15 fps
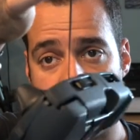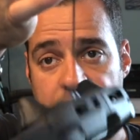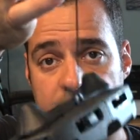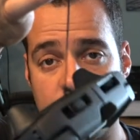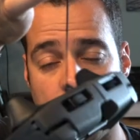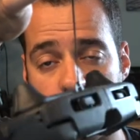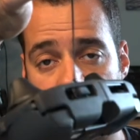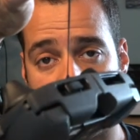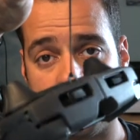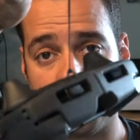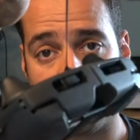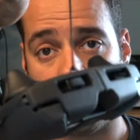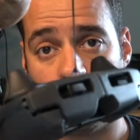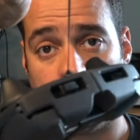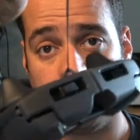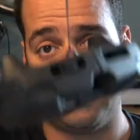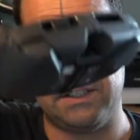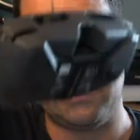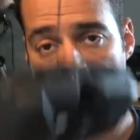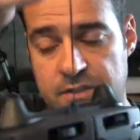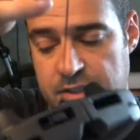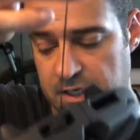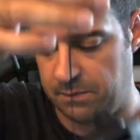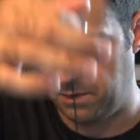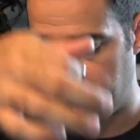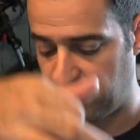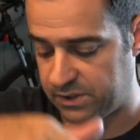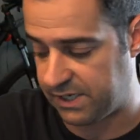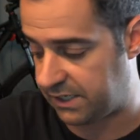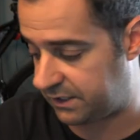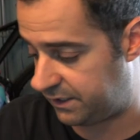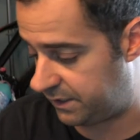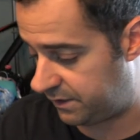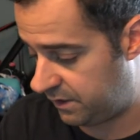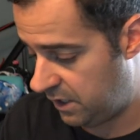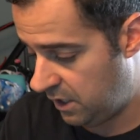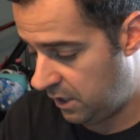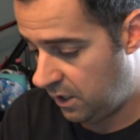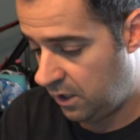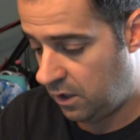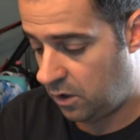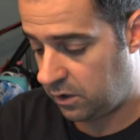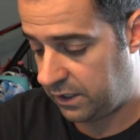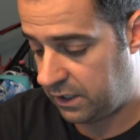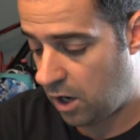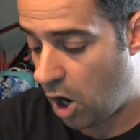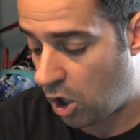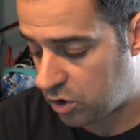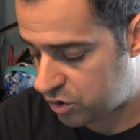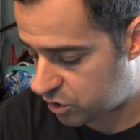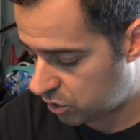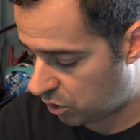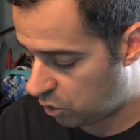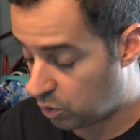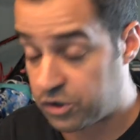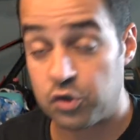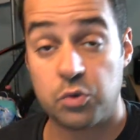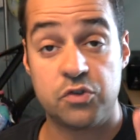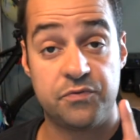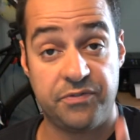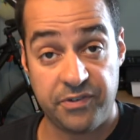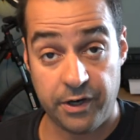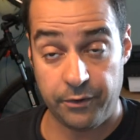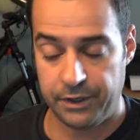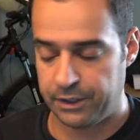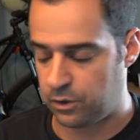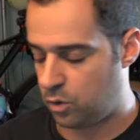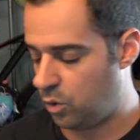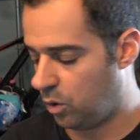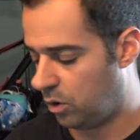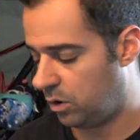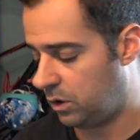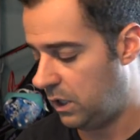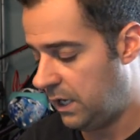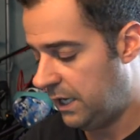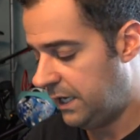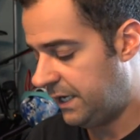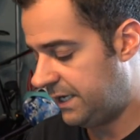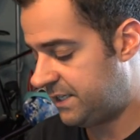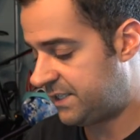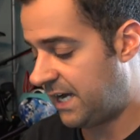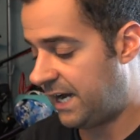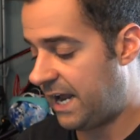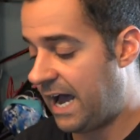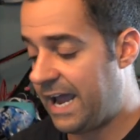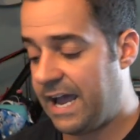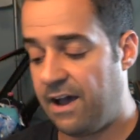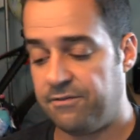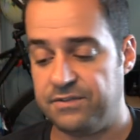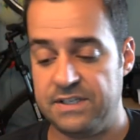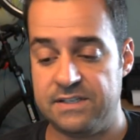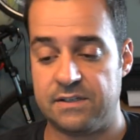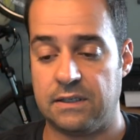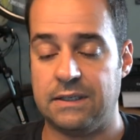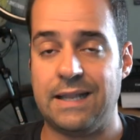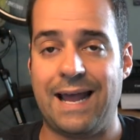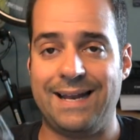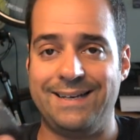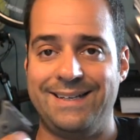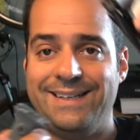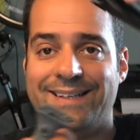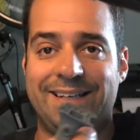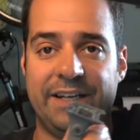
if I drop the controller, at least it's gonna be protected. Okay, also, which was very cool, is that I have these landing